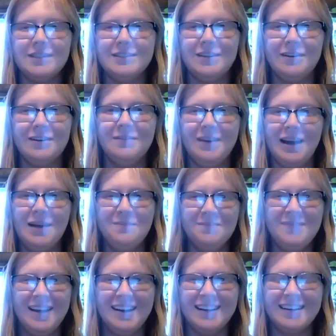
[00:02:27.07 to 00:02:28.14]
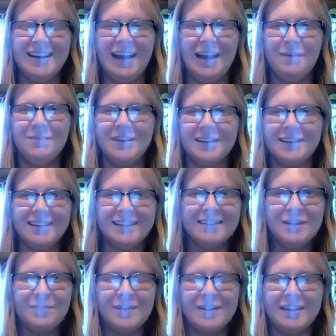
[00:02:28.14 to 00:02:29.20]
So I'm Erika. I'm the
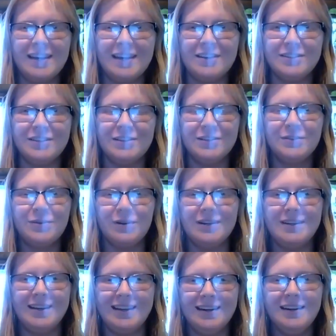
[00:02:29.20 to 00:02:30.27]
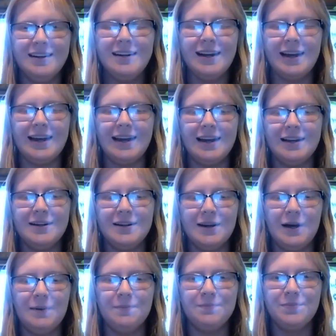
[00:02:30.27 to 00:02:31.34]
current communications coordinator, and
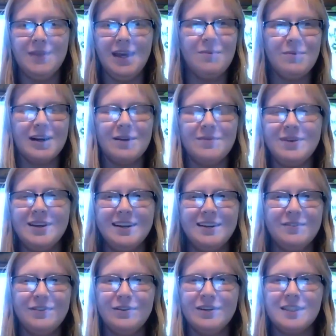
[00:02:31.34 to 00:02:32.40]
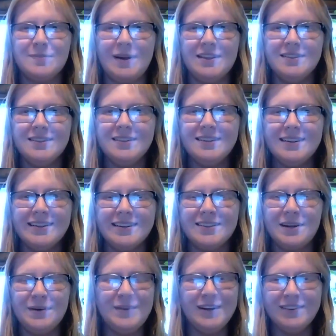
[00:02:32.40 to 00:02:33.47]
we're going to be interviewing Spencer, and it's
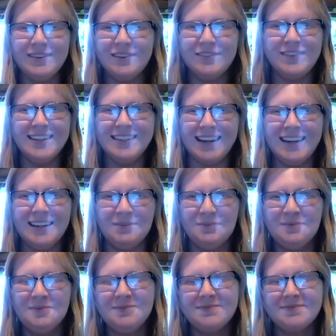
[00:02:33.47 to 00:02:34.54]
going to be a real fun time.